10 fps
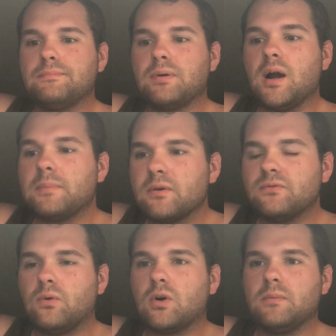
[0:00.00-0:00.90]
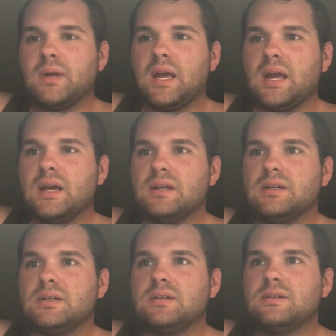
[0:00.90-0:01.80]
proper form
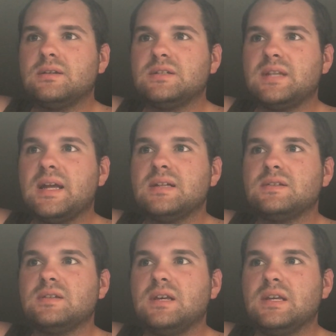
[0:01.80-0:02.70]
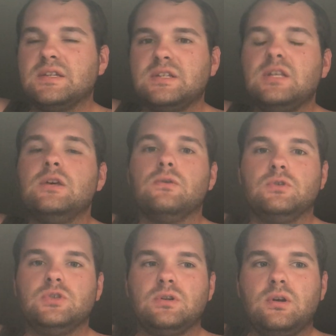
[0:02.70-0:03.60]
and stance is
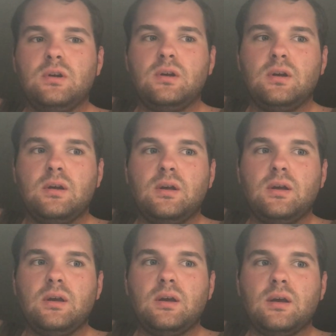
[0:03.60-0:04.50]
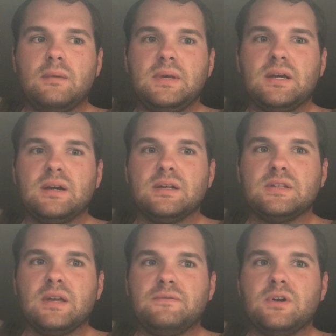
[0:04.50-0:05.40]
huge.
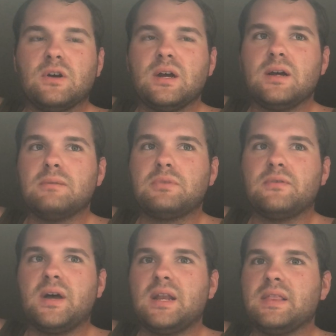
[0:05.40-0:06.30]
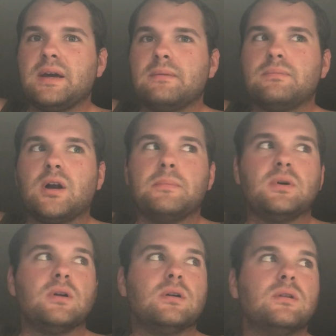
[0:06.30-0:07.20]
Because if you're not providing that
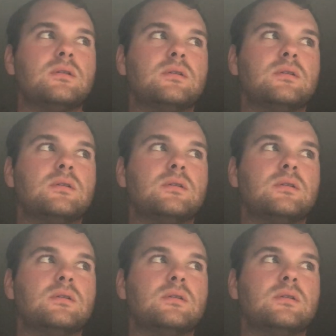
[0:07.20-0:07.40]
proper